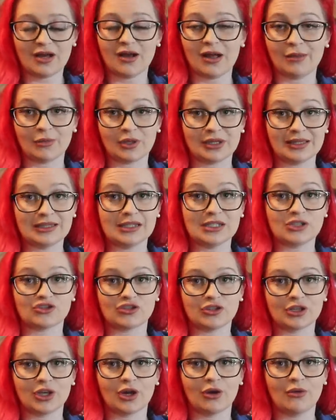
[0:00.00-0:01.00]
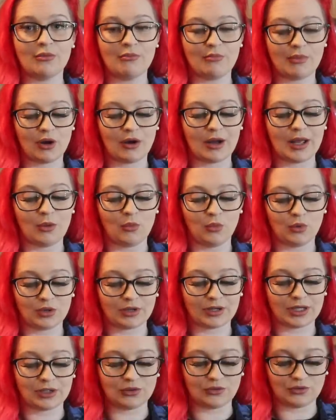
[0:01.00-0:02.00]
I'm literally going by what
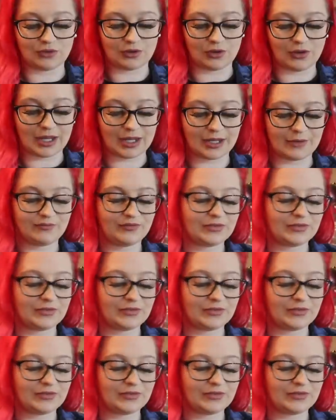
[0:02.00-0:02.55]
I look like.